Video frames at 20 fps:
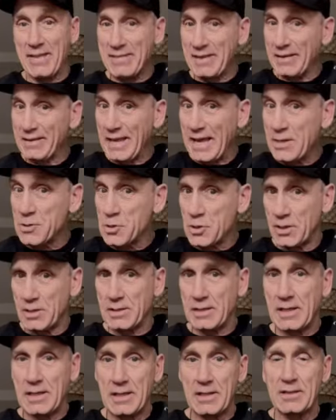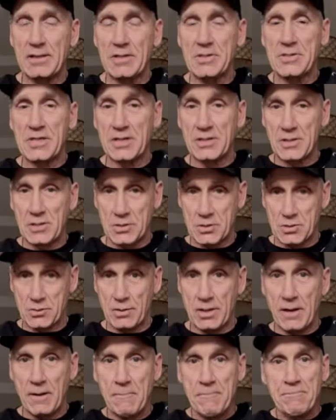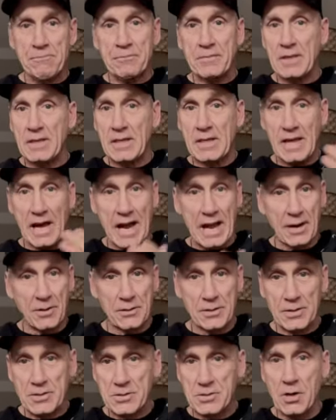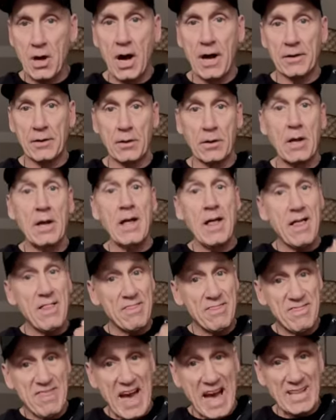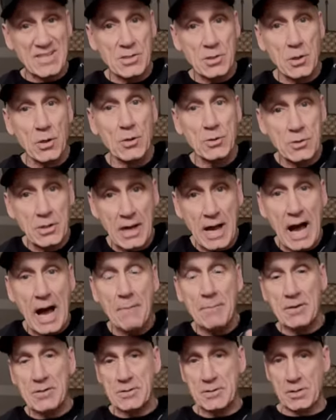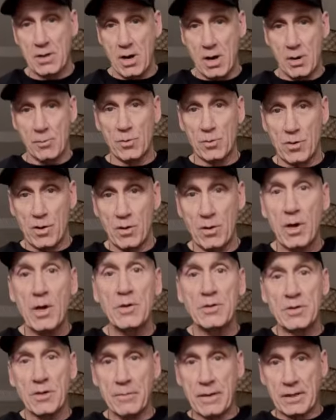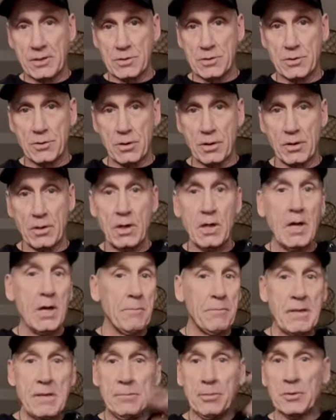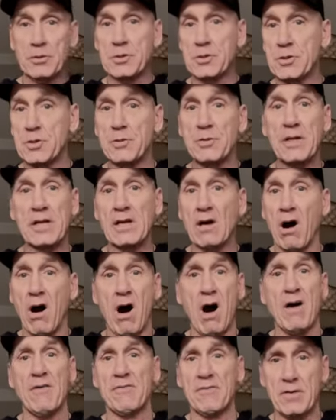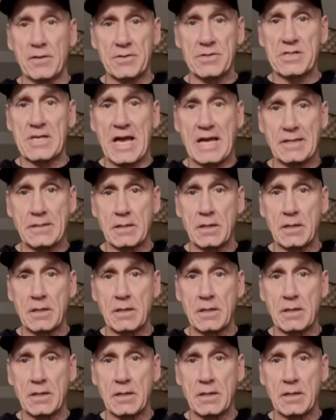the legend in this industry. He hired his daughter. That's her job as an armorer to make sure. People shooting off set,